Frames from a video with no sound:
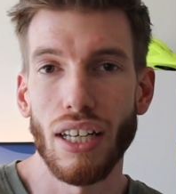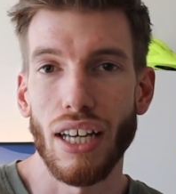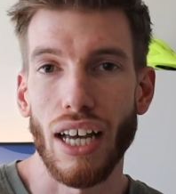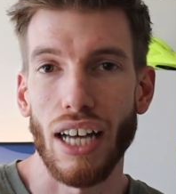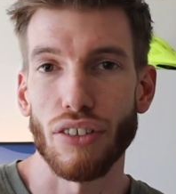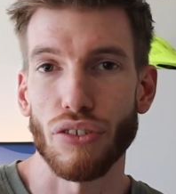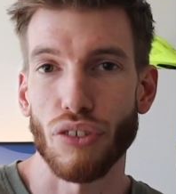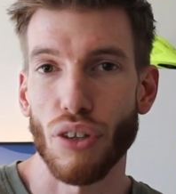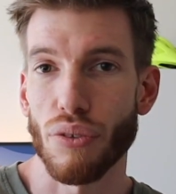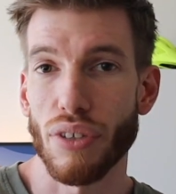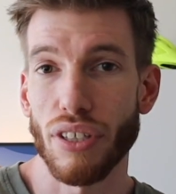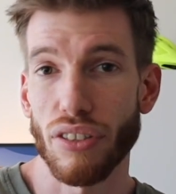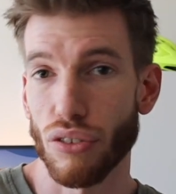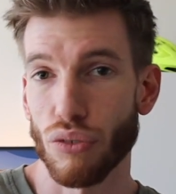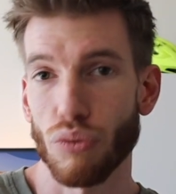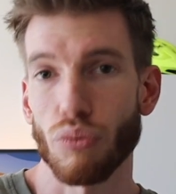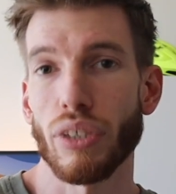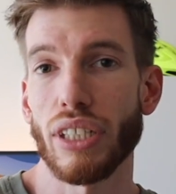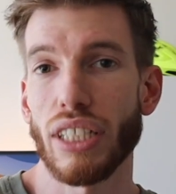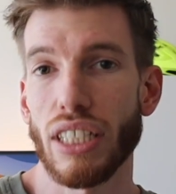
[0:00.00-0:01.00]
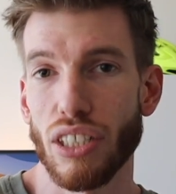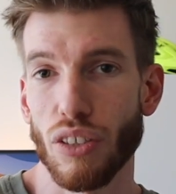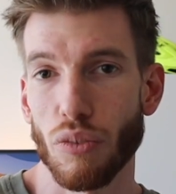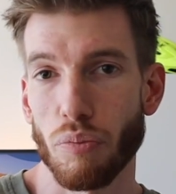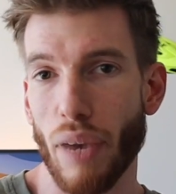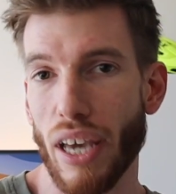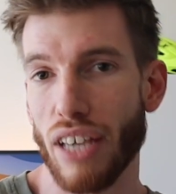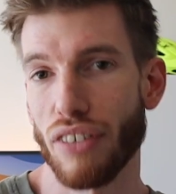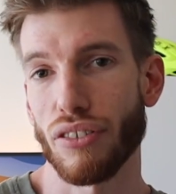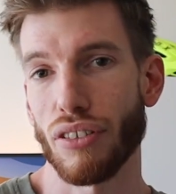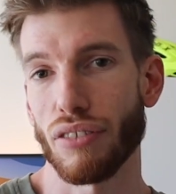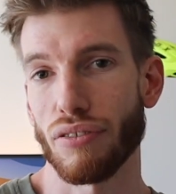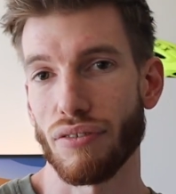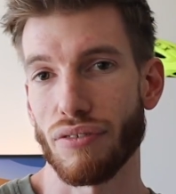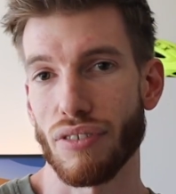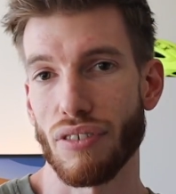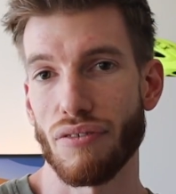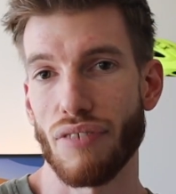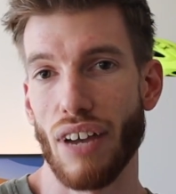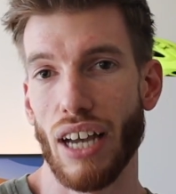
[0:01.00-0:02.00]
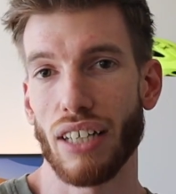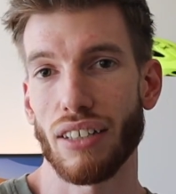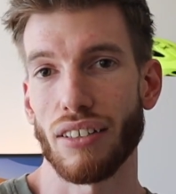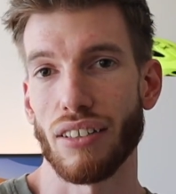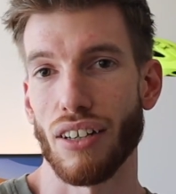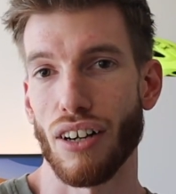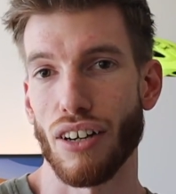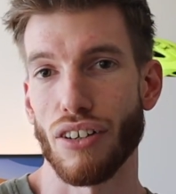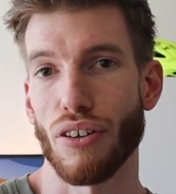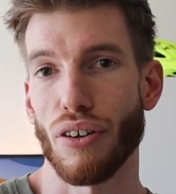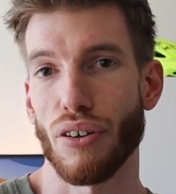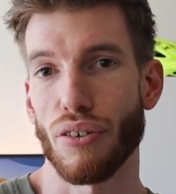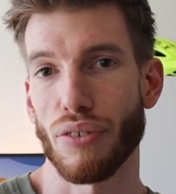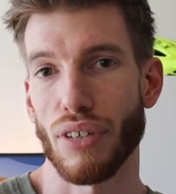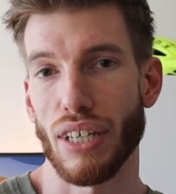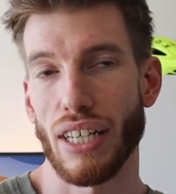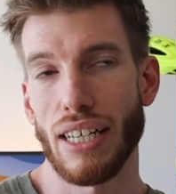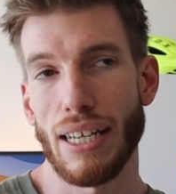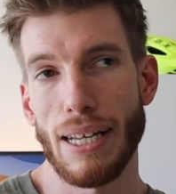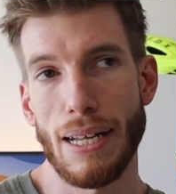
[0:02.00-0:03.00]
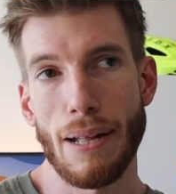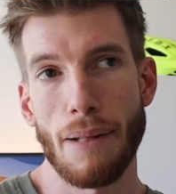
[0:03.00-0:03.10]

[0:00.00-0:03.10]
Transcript: And so this is really just based off of the fact that I know that